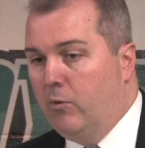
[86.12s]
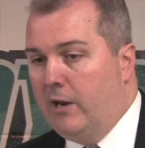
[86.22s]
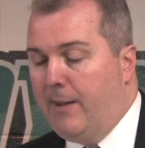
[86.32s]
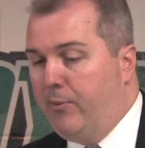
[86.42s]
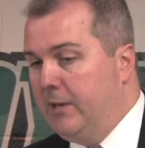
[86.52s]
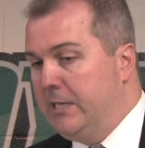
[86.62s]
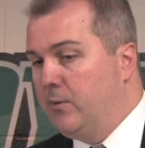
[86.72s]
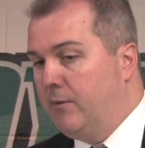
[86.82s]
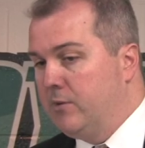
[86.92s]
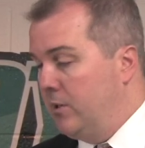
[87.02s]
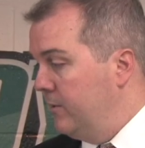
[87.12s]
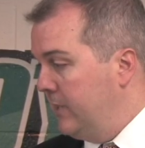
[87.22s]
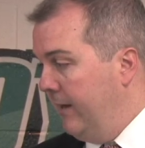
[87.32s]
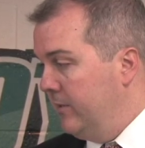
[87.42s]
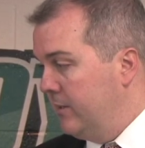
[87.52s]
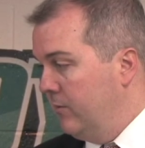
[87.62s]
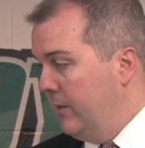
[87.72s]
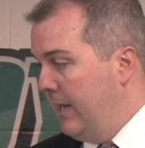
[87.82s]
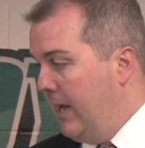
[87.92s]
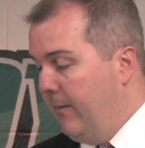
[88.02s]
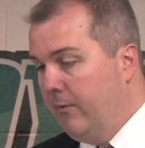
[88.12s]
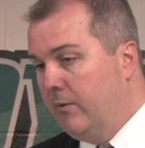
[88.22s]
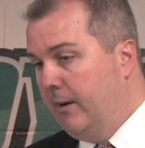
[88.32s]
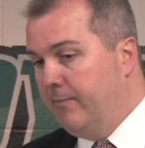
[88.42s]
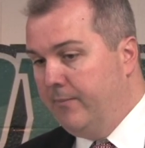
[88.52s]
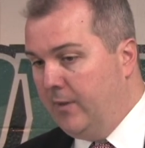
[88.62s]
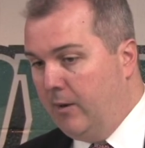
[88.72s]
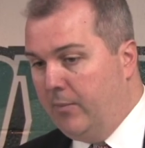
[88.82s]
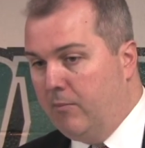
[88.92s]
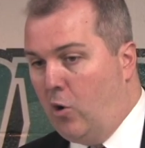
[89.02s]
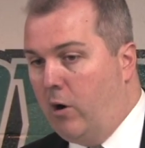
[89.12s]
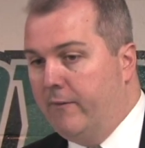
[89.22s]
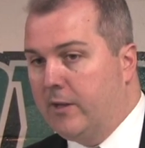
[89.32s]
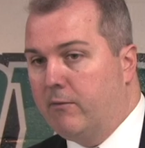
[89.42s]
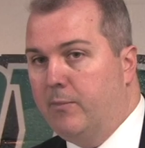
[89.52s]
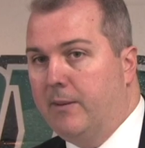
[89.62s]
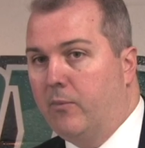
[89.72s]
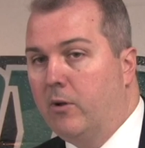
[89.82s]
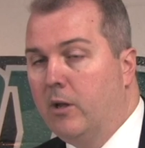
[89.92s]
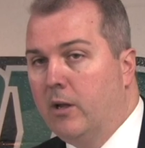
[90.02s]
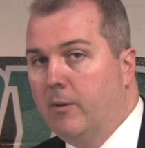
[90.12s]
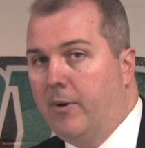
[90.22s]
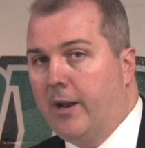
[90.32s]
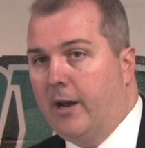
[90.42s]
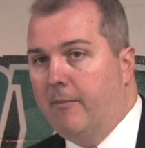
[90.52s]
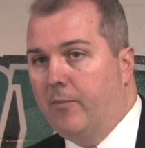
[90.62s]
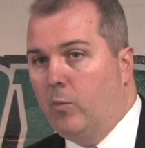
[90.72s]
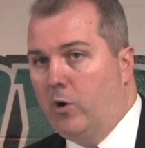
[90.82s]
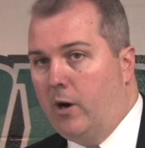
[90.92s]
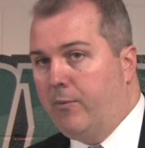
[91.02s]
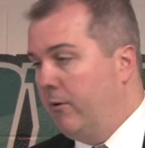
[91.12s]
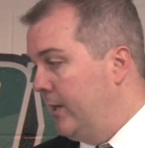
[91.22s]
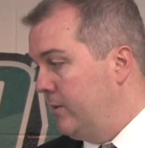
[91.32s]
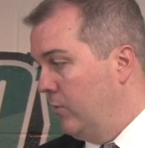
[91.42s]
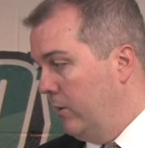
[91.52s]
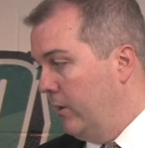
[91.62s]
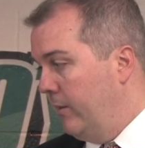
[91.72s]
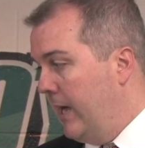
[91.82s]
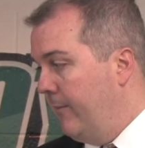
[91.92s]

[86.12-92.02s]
we're not pleased with the results. Obviously, we're not happy. We're not you know big moral victory people, but um, we are progressing. We're learning a lot